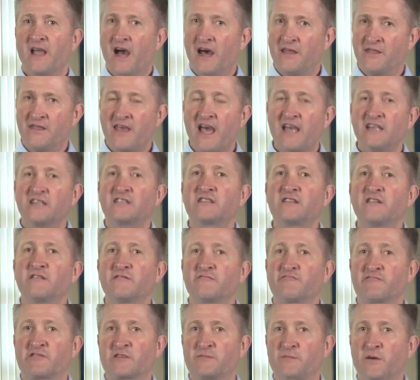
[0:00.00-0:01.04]
And that's the
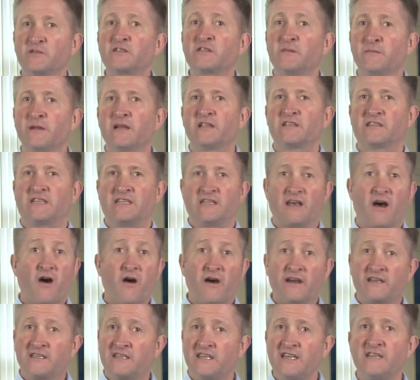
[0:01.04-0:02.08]
responsibility that
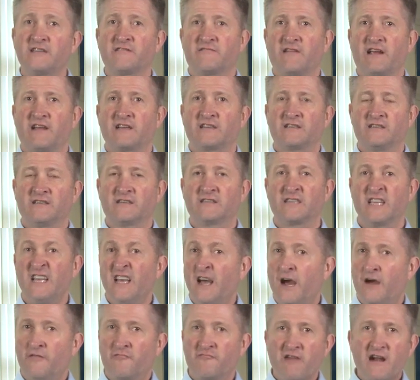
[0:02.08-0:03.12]
I T directors
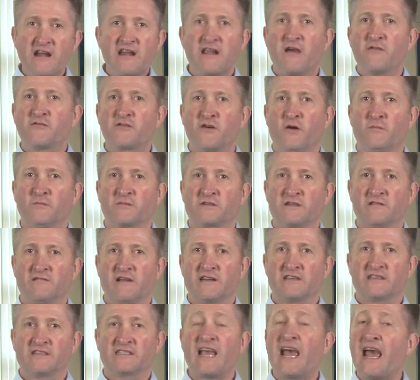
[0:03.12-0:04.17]
and radio comms
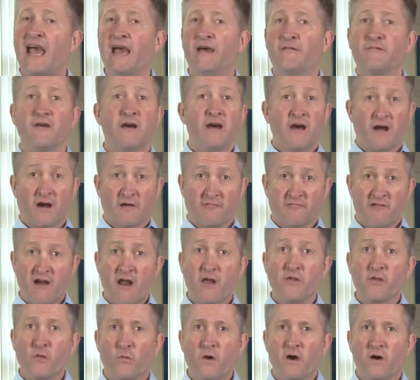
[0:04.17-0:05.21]
directors have
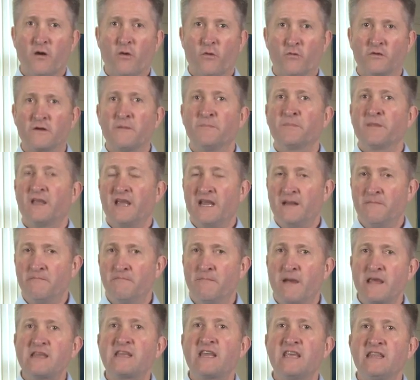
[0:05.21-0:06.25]
around the world in
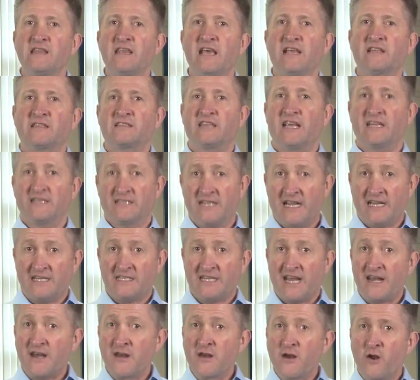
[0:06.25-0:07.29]
making their, set, their
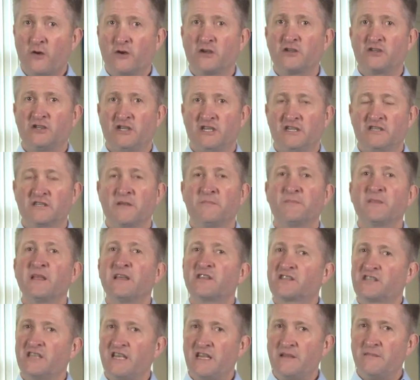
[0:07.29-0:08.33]
technologies
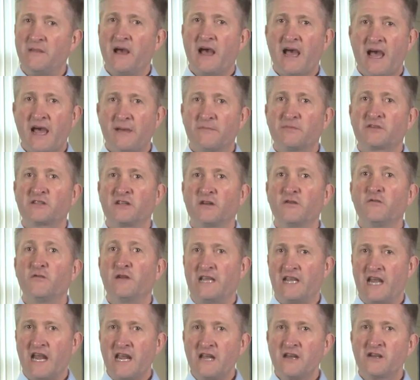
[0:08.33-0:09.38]
seem
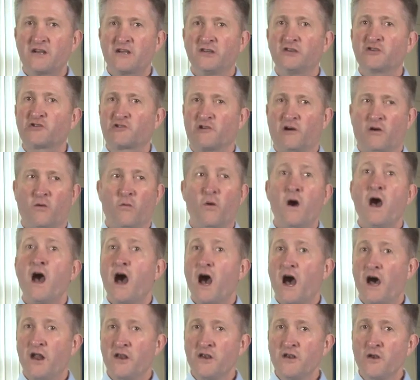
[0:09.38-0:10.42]
absolutely in control
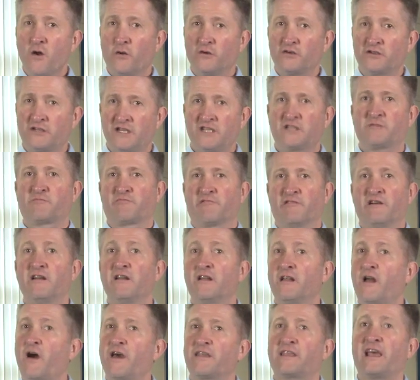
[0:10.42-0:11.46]
and not
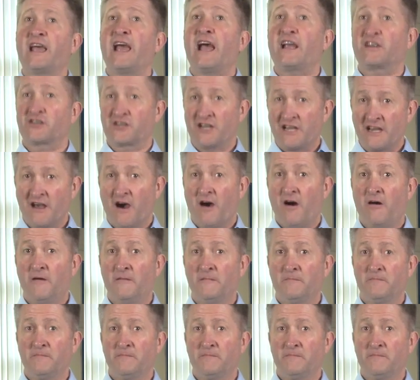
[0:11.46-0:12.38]
disparate like they actually are.